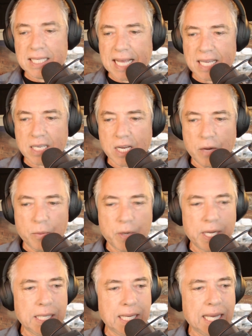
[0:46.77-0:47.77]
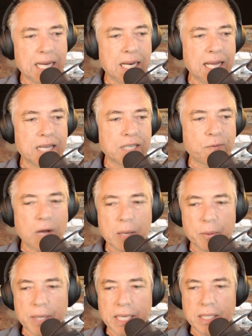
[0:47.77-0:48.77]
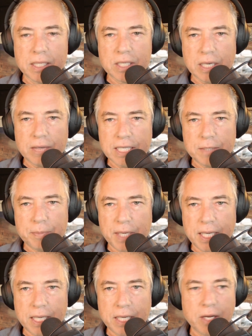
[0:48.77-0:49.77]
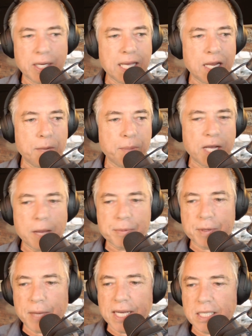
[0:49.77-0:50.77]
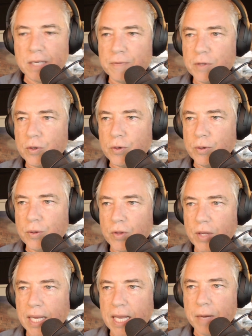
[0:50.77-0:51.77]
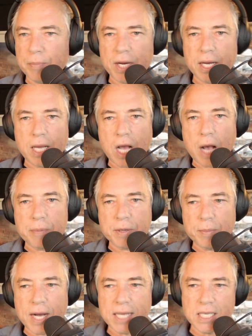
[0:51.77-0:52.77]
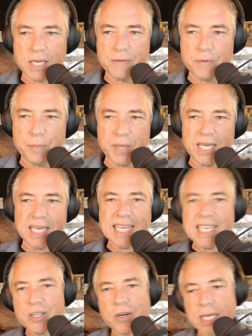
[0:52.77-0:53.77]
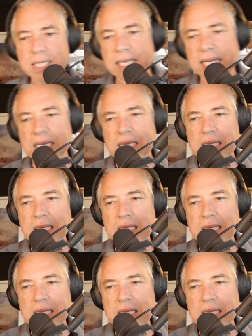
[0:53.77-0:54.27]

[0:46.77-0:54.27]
That's not where you get a large following. Generally speaking, you don't get it by optimizing the truth. You get it by optimizing for being interesting.